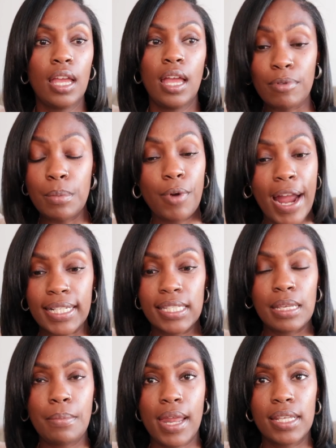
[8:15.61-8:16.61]
I've been
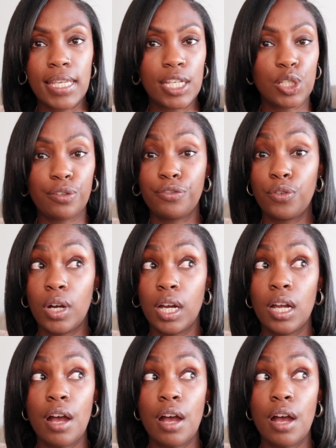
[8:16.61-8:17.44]
practicing meditation for